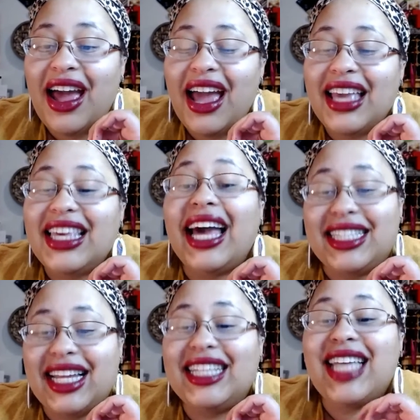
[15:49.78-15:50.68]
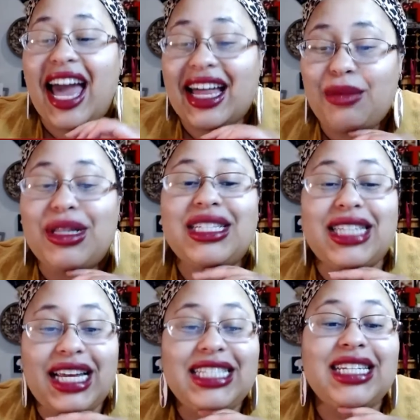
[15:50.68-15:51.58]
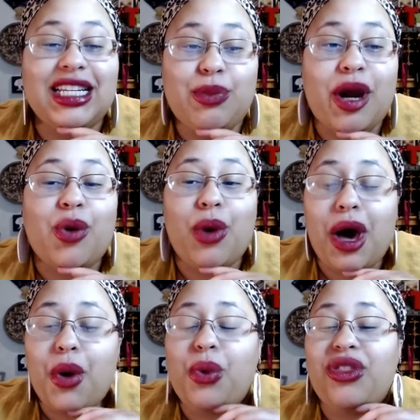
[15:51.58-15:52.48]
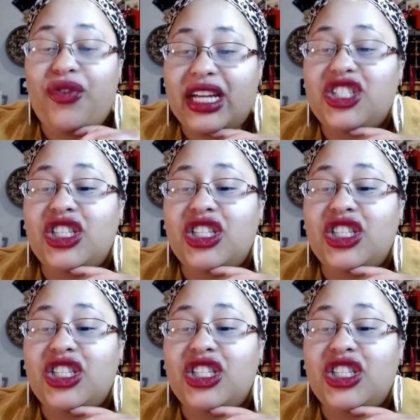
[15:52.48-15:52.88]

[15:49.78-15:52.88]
Yes, exactly, Melissa. It does pair well with fish.